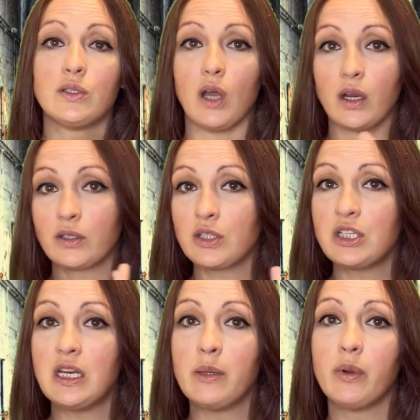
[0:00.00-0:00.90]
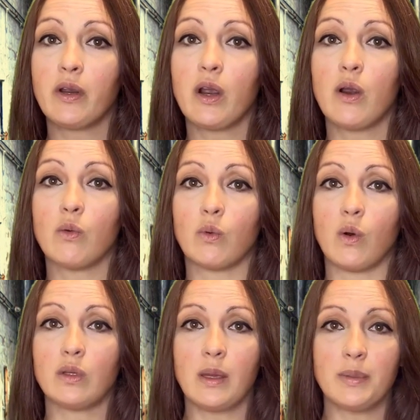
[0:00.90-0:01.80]
Dr. Schneeberger
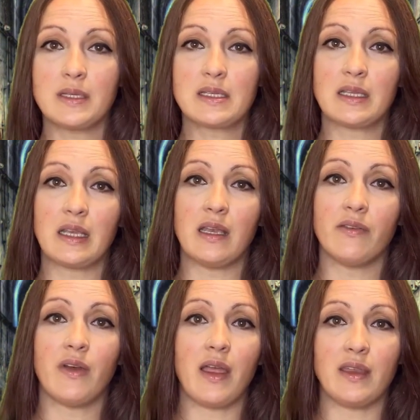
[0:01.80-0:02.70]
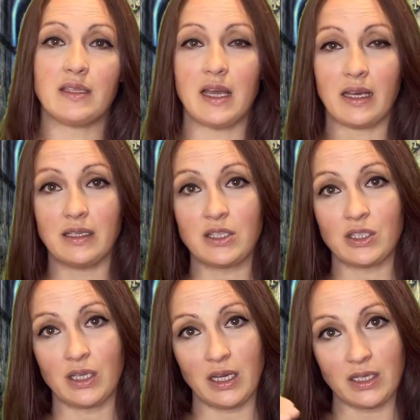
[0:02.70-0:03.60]
rolled up his sleeve and the
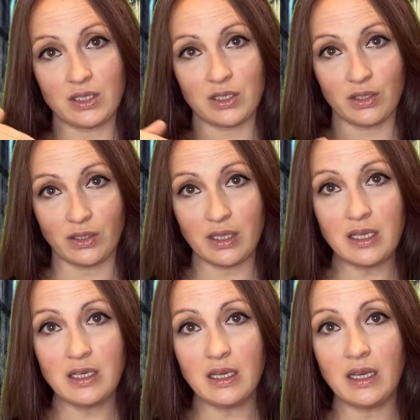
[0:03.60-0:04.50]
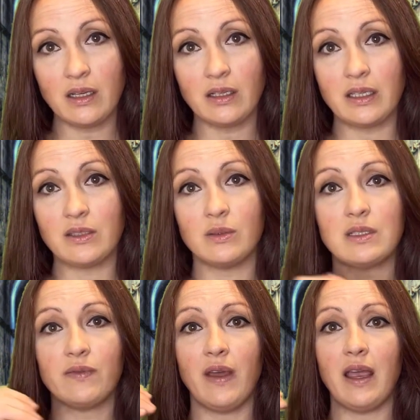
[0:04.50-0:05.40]
technician inserted the needle into
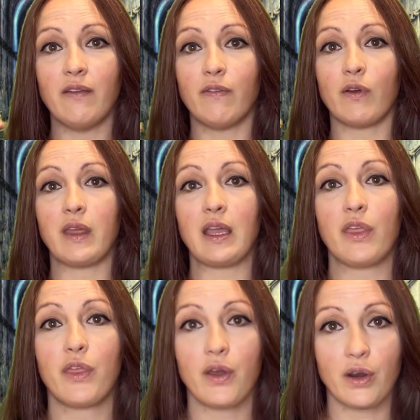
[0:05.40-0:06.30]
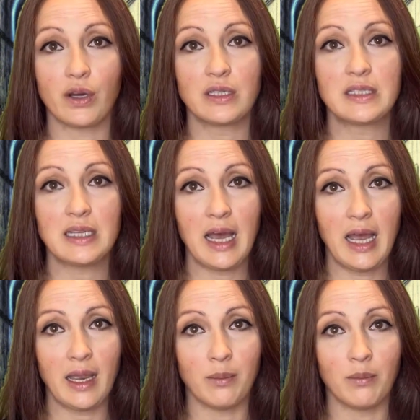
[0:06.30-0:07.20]
his vein for the third
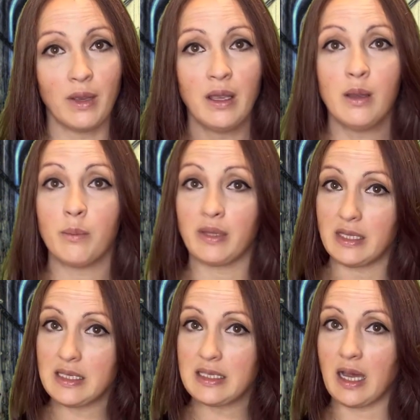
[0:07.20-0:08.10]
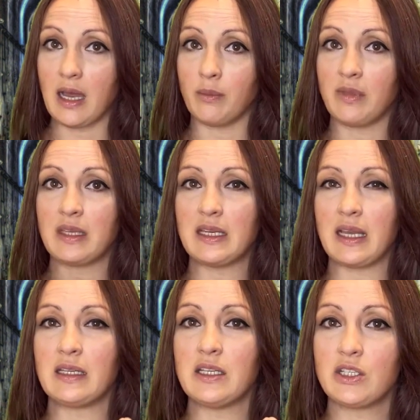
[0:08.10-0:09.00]
time. But this time, the
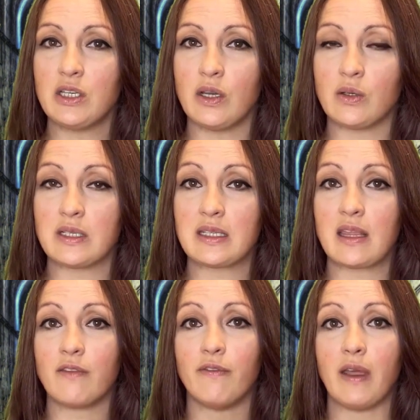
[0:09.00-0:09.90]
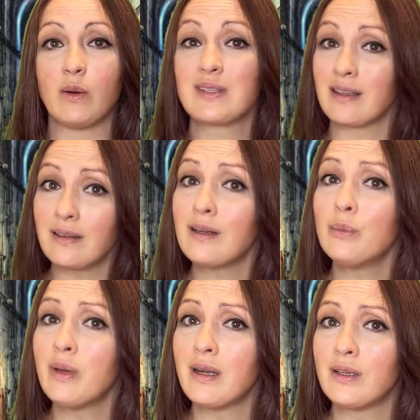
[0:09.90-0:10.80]
technician noticed that the vein was a little
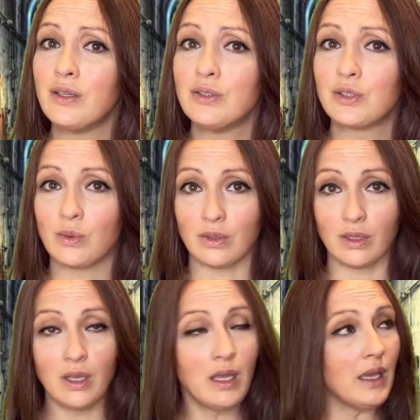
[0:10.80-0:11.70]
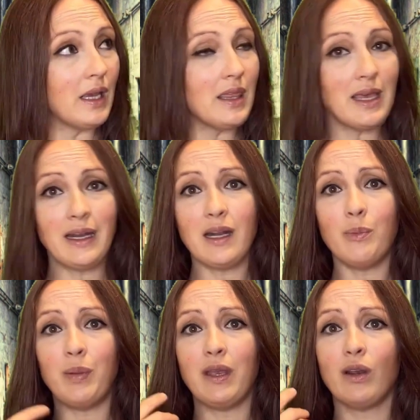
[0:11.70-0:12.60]
bit unusual, in that it
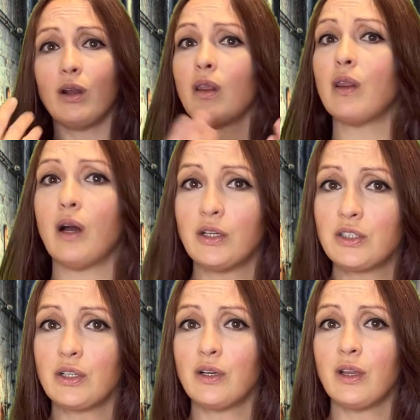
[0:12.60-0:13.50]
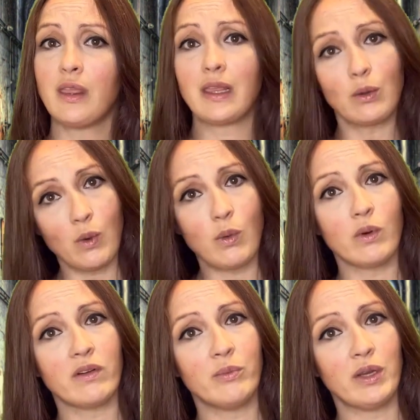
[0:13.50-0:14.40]
appeared larger than what
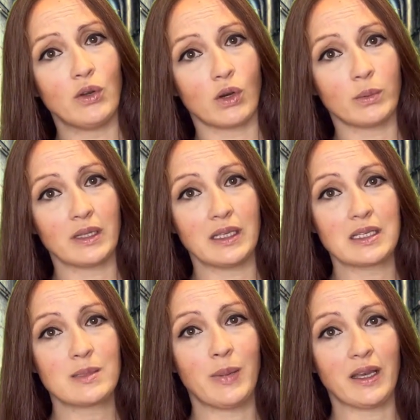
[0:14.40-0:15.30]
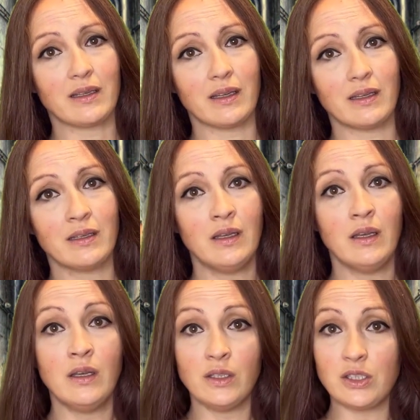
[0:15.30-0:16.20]
would have been normally expected.
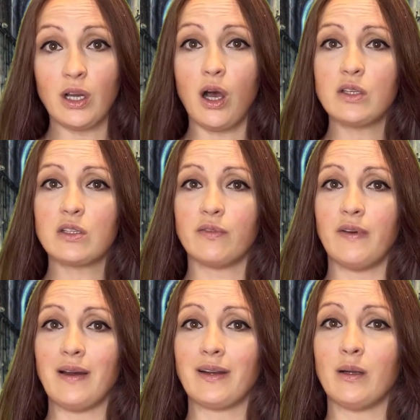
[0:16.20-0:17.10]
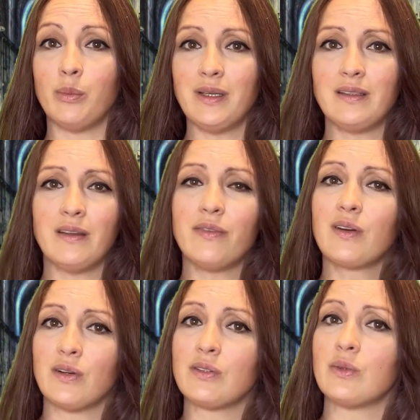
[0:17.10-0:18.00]
She also found it a bit
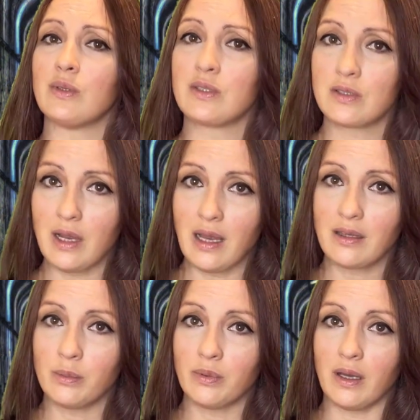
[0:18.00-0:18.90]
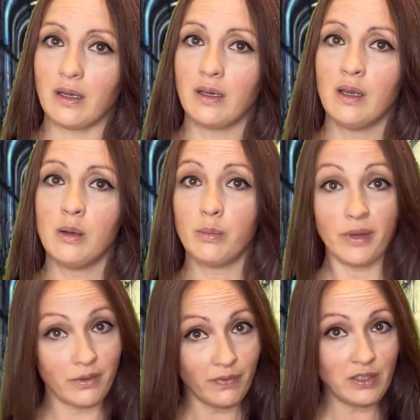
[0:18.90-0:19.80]
difficult to extract the blood,
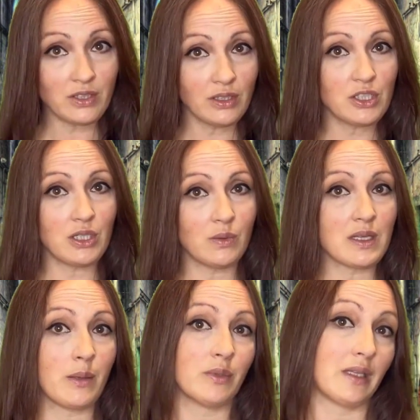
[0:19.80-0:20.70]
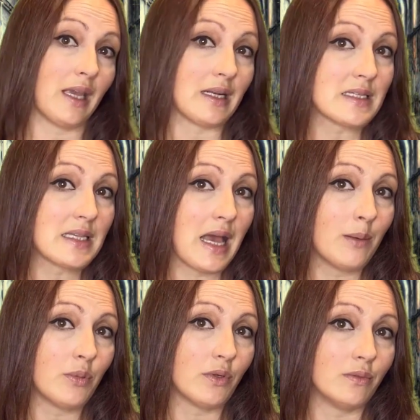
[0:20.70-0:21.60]
but eventually she was able to get a
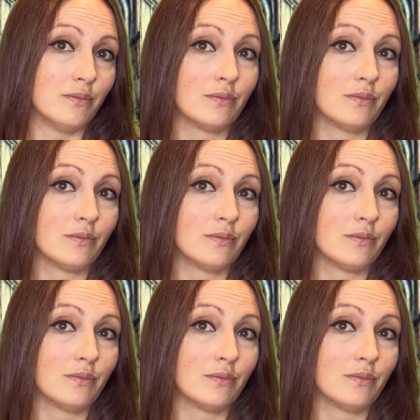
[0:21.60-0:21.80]
sample.